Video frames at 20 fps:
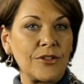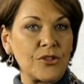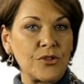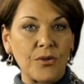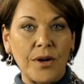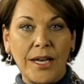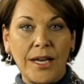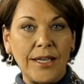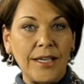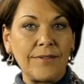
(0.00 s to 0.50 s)
the
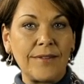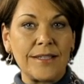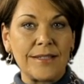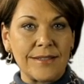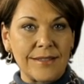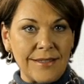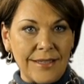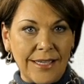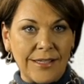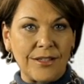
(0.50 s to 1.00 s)
training that
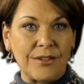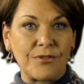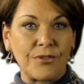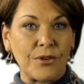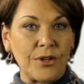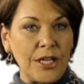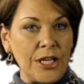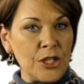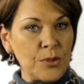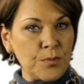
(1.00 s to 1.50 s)
is needed
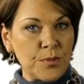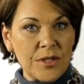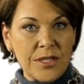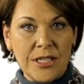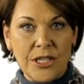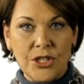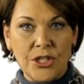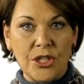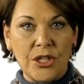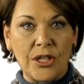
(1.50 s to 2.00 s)
for each
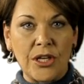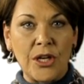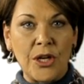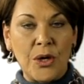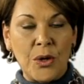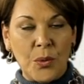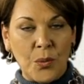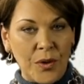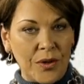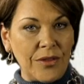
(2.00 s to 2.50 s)
position
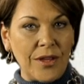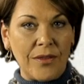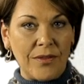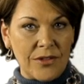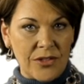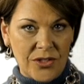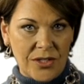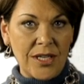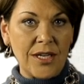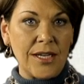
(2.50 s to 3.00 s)
within
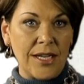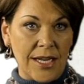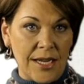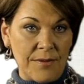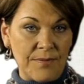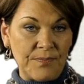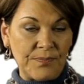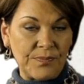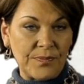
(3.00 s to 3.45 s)
the city.